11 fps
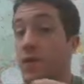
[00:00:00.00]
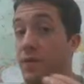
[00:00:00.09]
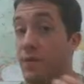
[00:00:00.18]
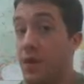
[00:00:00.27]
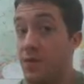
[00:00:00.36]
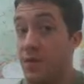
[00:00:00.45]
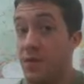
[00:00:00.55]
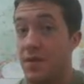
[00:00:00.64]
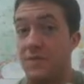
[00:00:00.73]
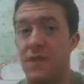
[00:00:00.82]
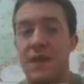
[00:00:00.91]
with milk,
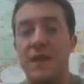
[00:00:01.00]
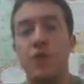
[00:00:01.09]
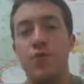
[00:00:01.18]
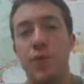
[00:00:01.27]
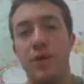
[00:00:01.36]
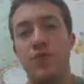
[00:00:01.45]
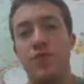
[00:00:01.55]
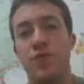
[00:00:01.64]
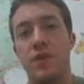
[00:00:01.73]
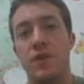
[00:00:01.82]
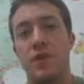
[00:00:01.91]
he will probably
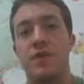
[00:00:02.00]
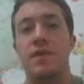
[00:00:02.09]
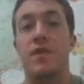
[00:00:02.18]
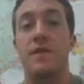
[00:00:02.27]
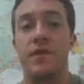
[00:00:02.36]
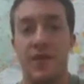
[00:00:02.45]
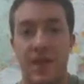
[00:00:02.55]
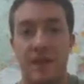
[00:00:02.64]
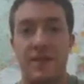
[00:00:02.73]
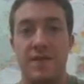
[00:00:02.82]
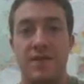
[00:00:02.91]
enjoy softer
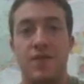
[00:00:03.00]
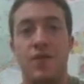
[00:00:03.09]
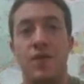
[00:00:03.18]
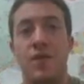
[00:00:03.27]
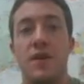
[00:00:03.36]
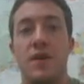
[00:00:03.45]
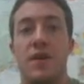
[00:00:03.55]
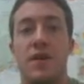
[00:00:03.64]
tannins. So